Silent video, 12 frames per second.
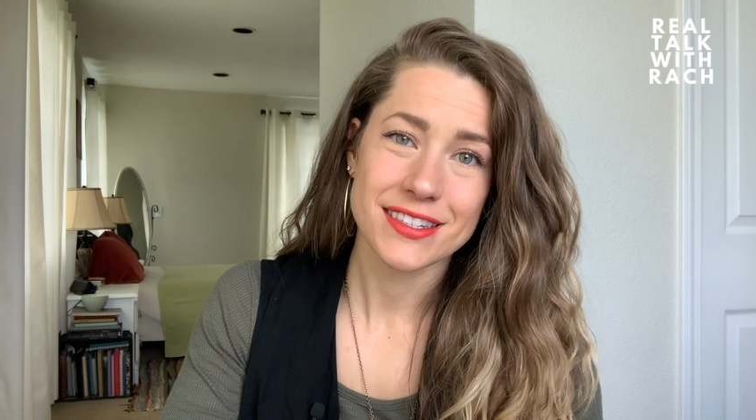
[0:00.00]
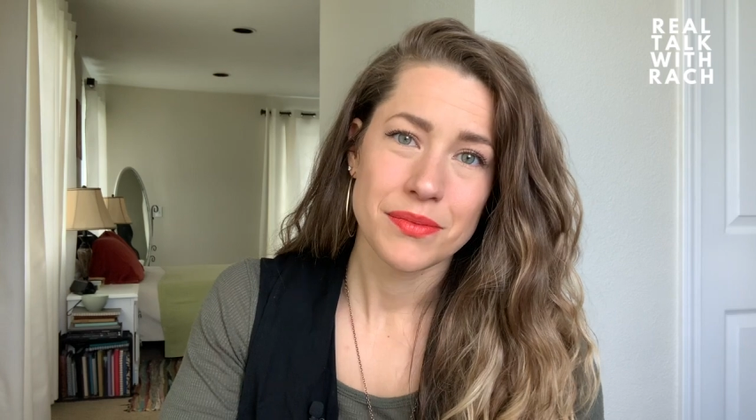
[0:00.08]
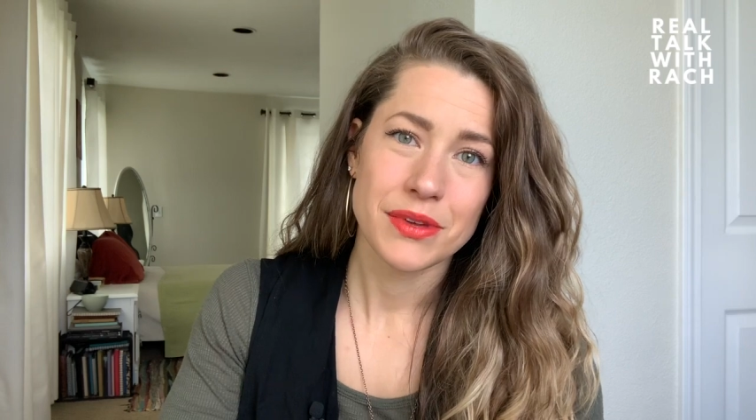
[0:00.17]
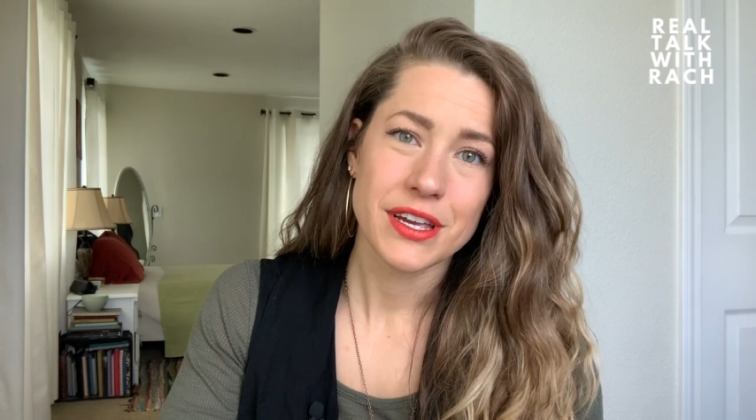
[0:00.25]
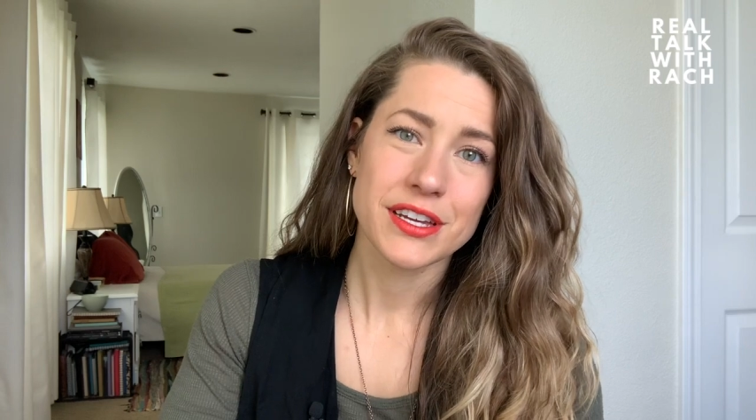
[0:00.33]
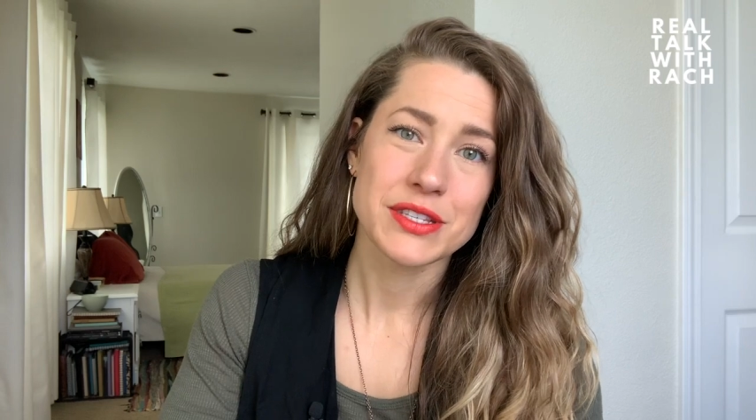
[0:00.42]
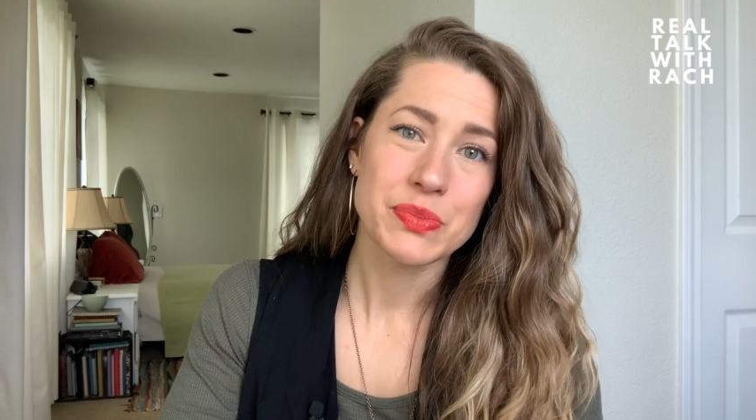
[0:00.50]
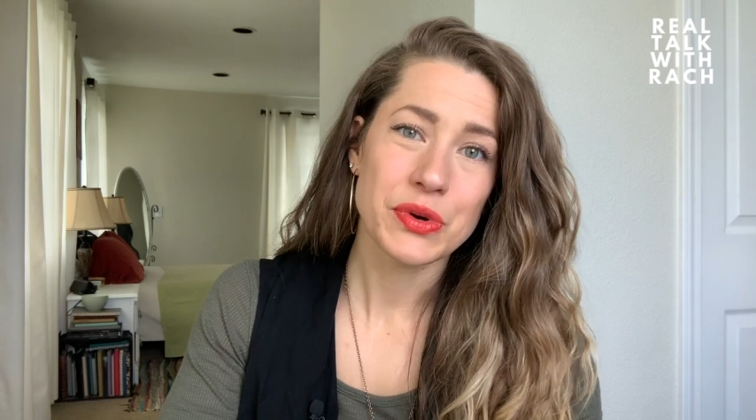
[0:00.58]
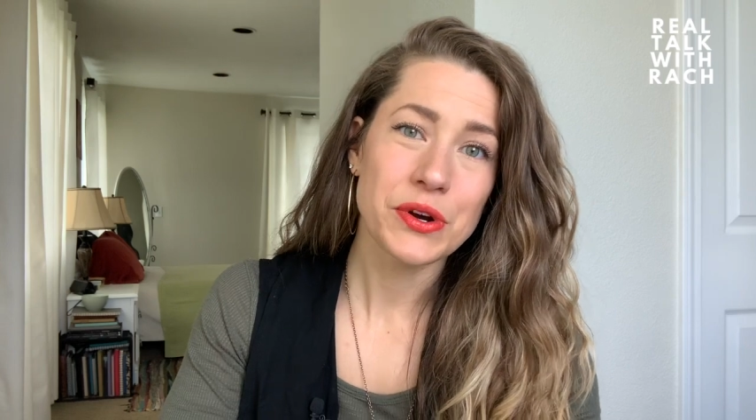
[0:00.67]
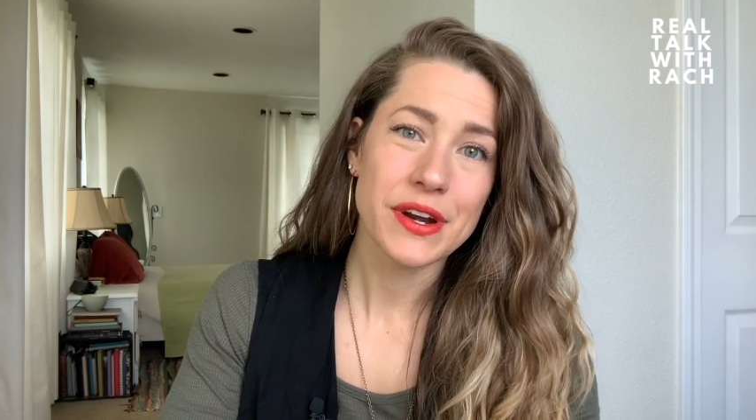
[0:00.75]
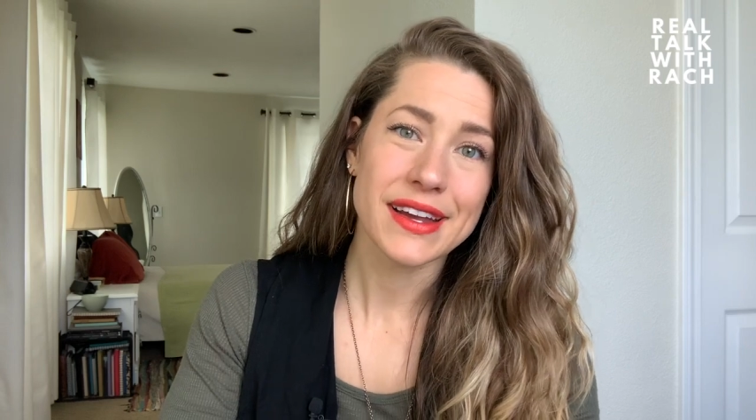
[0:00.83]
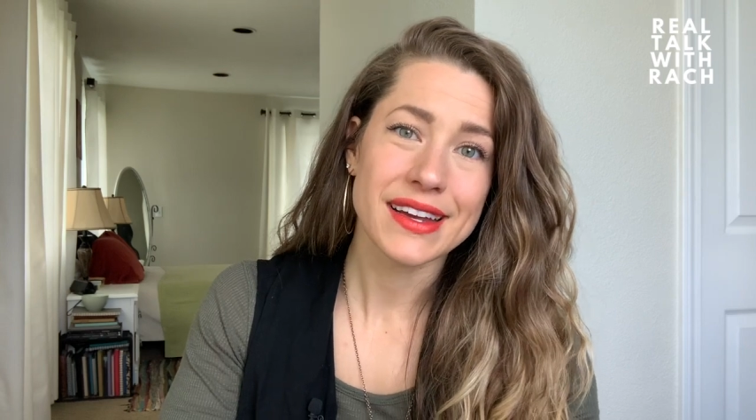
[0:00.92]
because
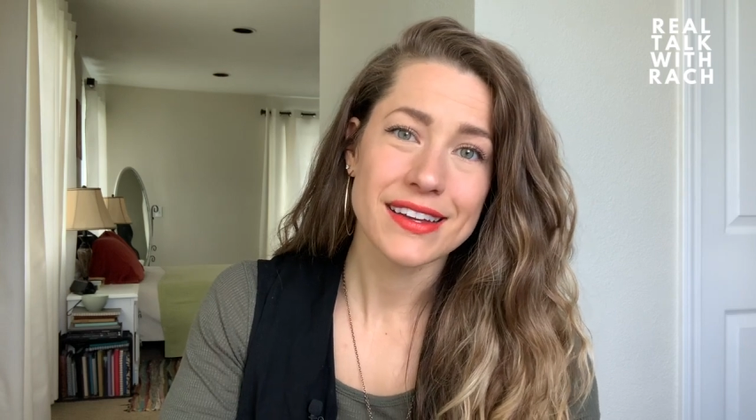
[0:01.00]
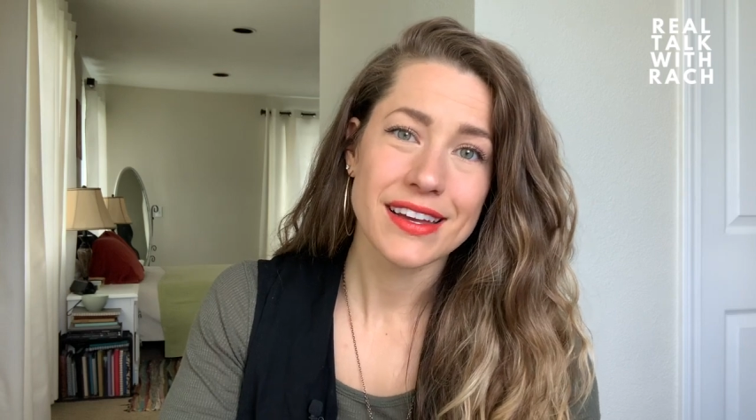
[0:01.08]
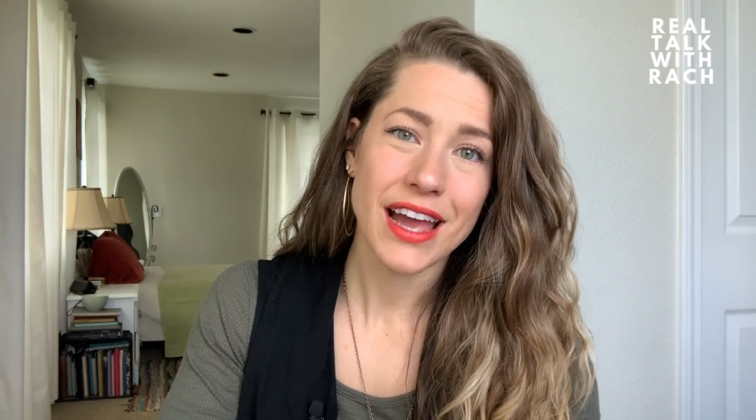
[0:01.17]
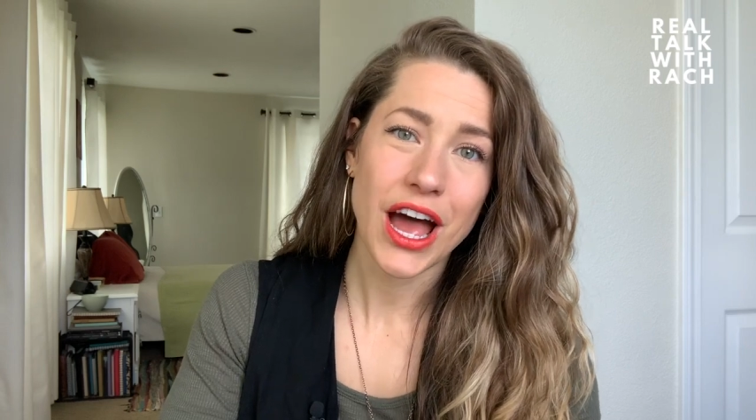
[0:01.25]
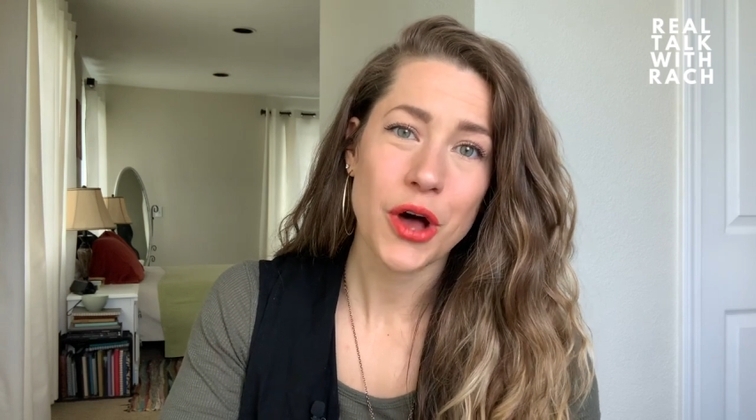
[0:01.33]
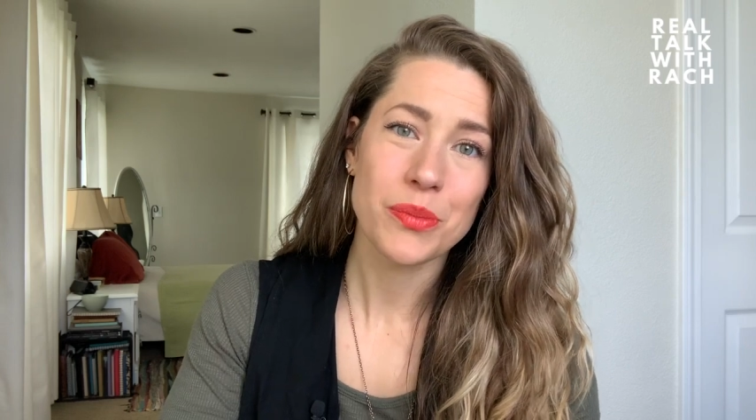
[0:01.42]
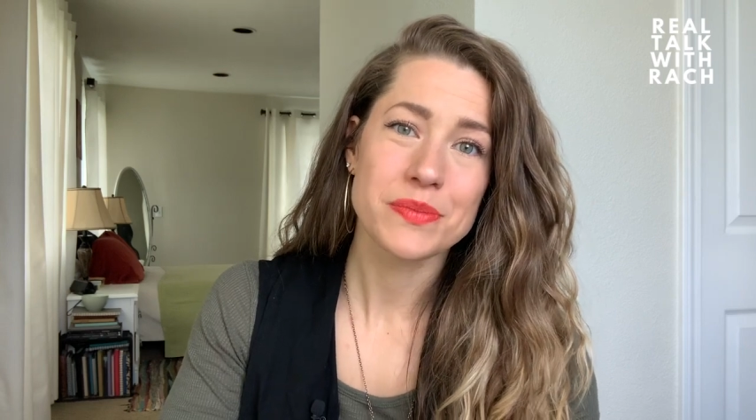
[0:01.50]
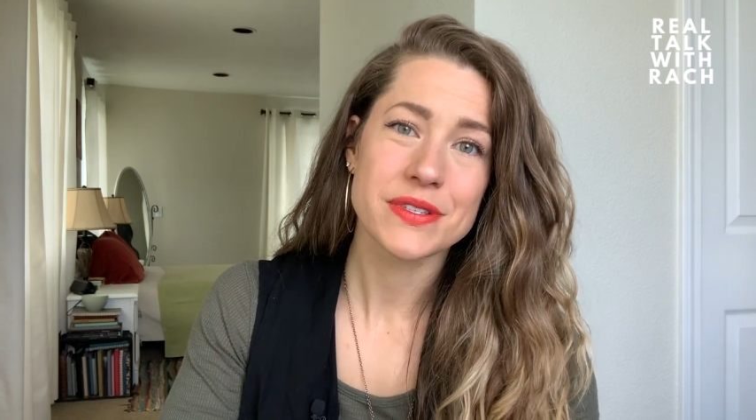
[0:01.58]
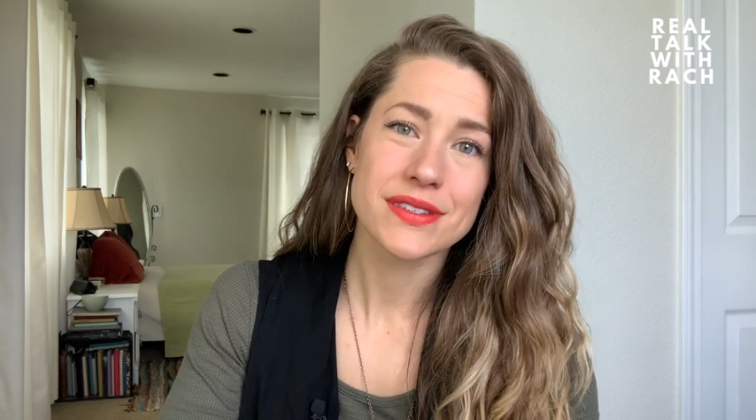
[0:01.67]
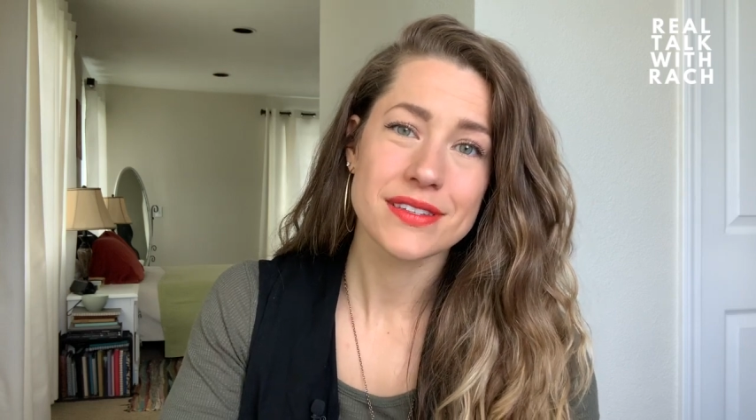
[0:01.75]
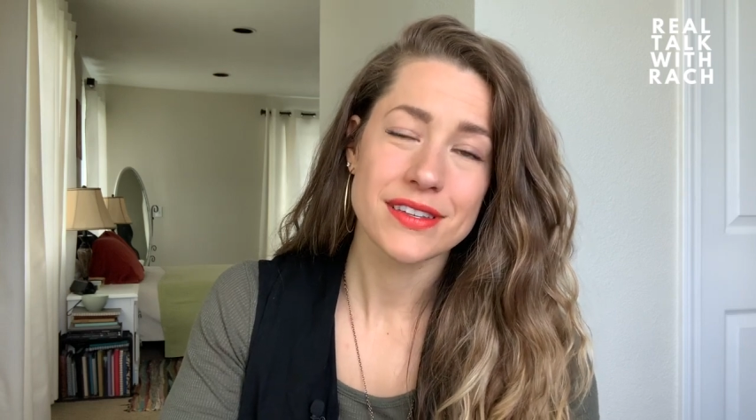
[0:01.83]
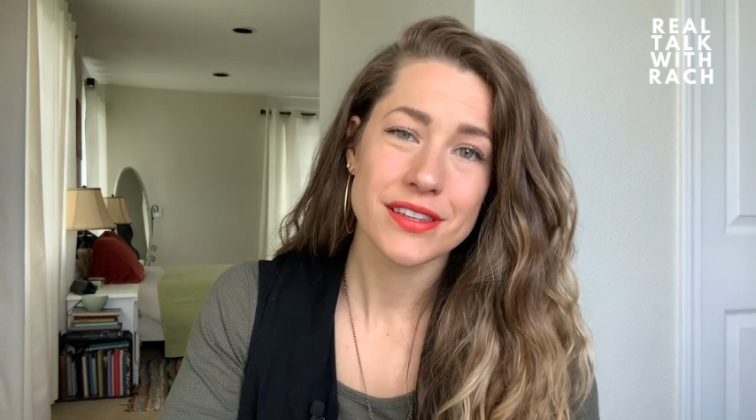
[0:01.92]
pruning helps